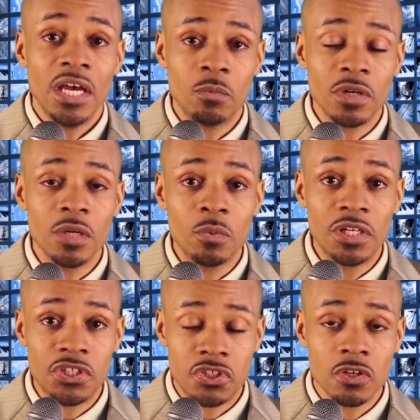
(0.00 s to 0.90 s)
It really,
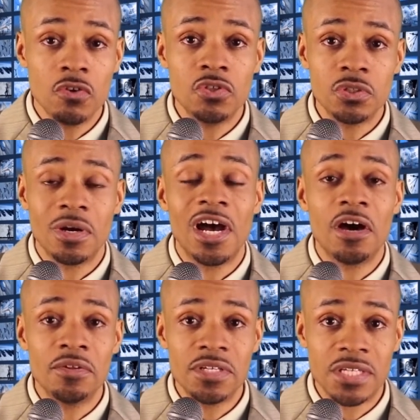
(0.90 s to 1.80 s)
really shows you
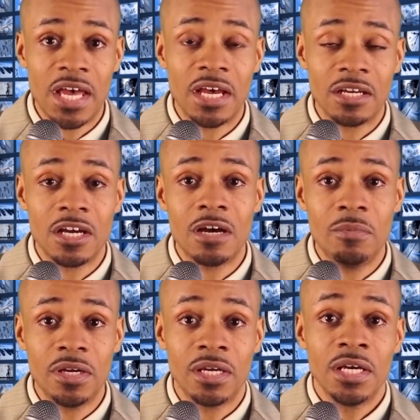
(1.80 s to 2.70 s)
how this
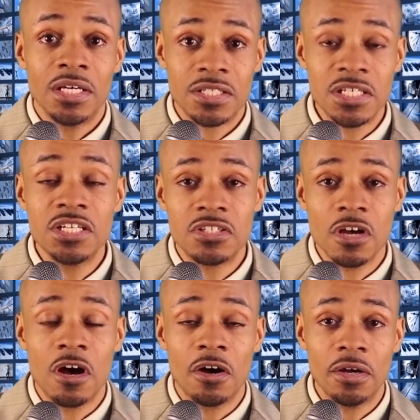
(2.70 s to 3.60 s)
economic
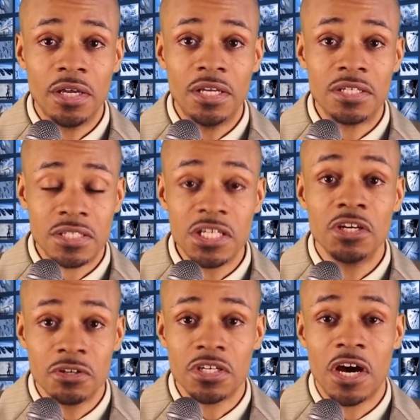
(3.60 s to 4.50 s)
seesaw and this
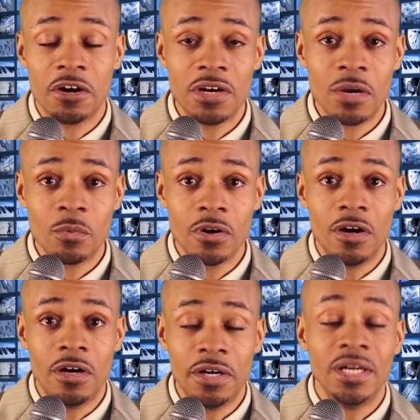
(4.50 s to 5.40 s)
teeter totter that we're
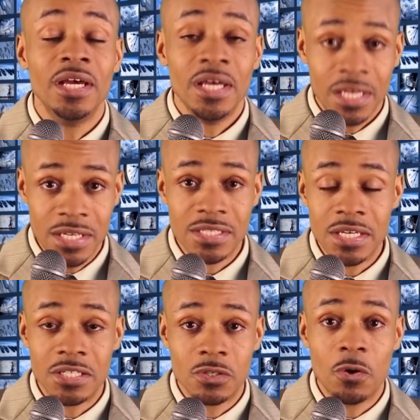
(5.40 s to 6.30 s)
on is,
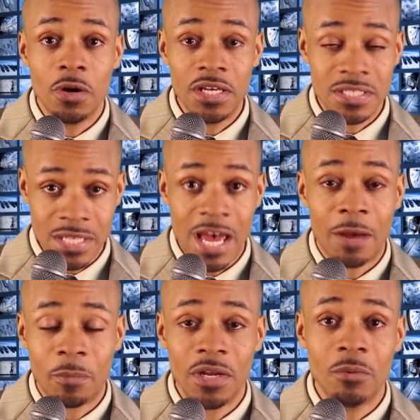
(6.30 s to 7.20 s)
is going is
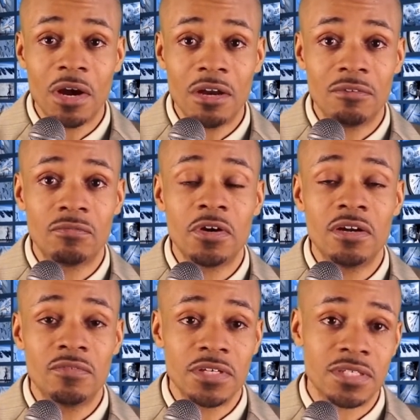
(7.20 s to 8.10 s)
happening right in
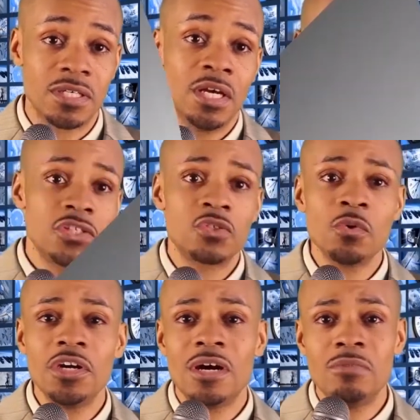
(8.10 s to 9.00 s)
front of us.
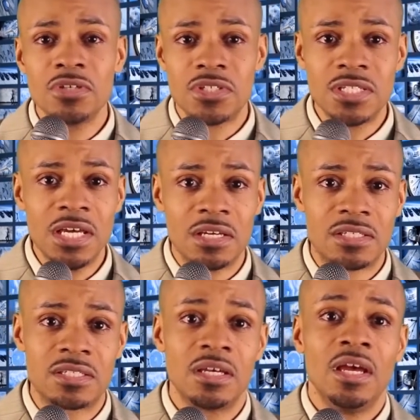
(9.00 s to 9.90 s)
Story number
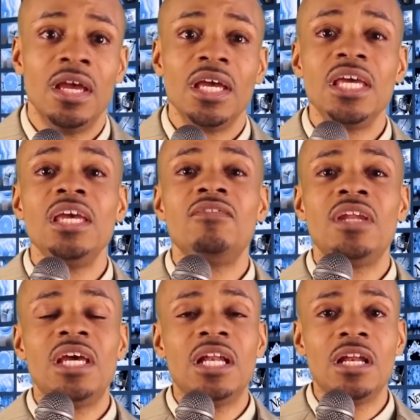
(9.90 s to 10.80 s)
six
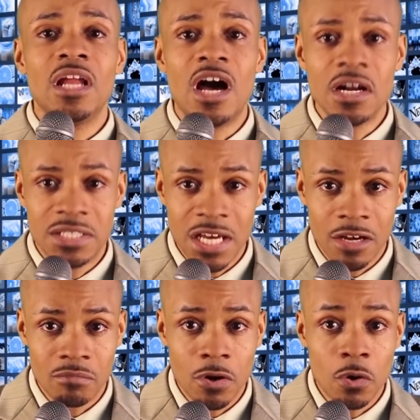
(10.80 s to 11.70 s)
even in
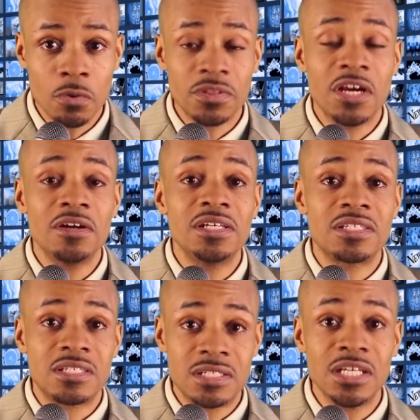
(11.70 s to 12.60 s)
lockdown mode, there
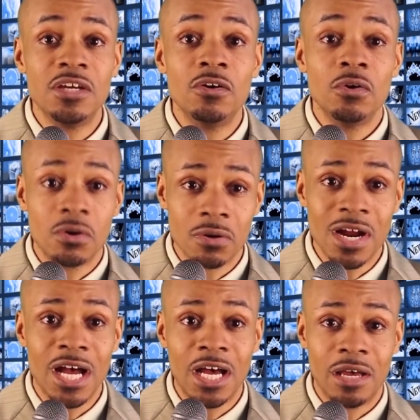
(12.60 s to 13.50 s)
is still
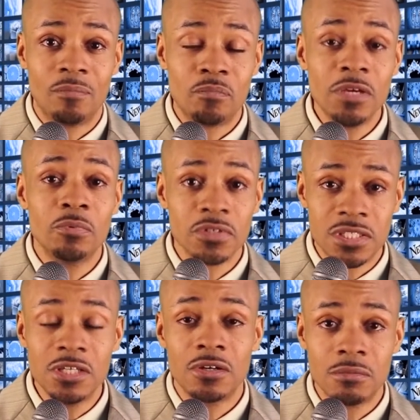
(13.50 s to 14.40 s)
crime. People are
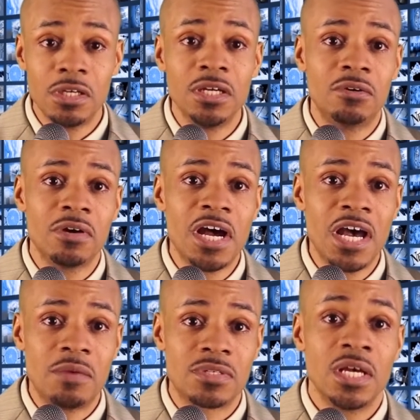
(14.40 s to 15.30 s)
still committing
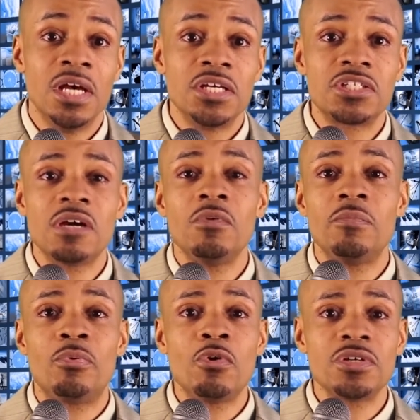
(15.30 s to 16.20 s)
crimes. Some
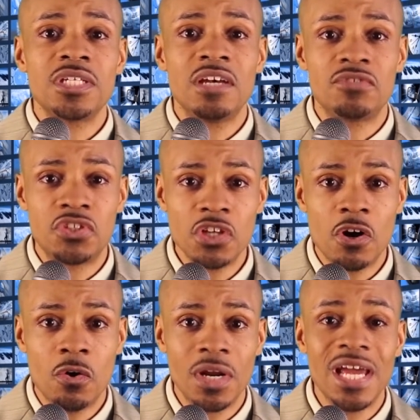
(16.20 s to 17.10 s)
reports have
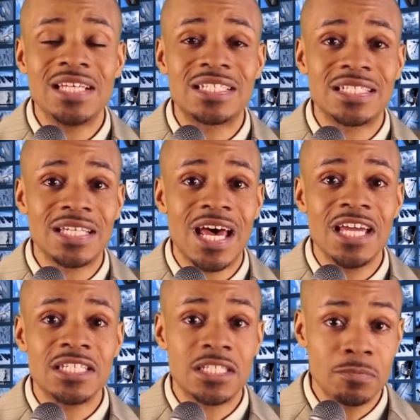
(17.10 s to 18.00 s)
shown a
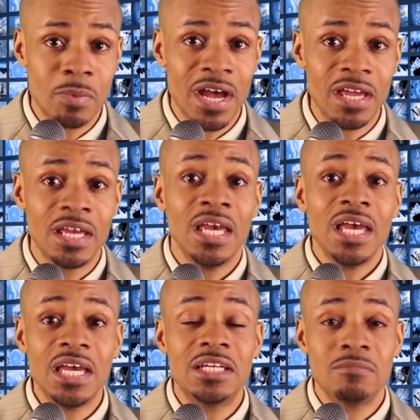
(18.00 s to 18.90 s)
slight spike
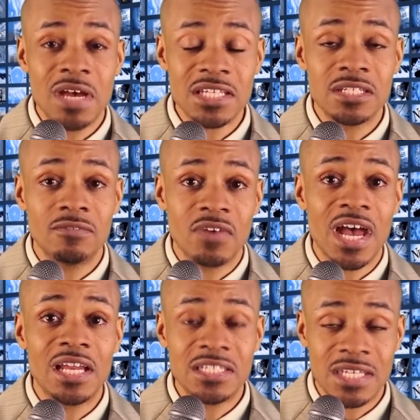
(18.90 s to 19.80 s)
in domestic
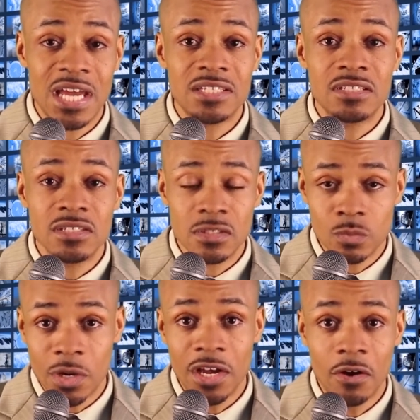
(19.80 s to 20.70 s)
violence cases as
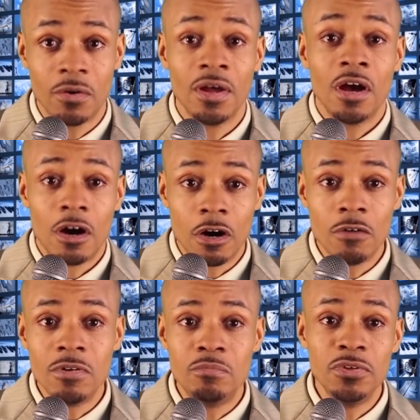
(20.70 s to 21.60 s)
well.
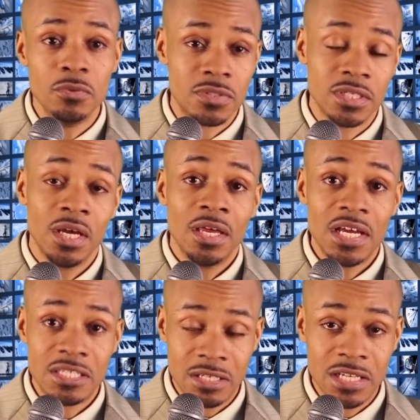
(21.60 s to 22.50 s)
Home abuse
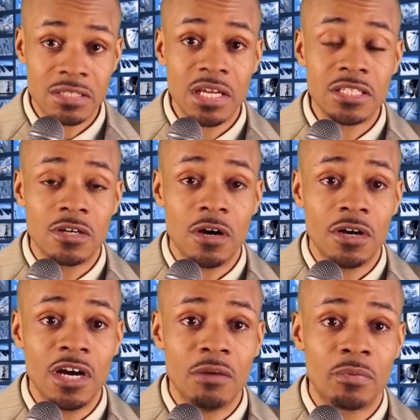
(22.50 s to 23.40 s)
that's that's that's
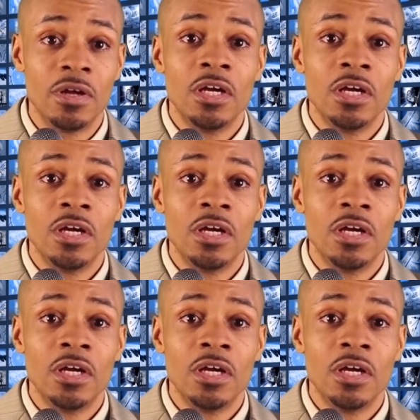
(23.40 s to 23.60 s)
gone up.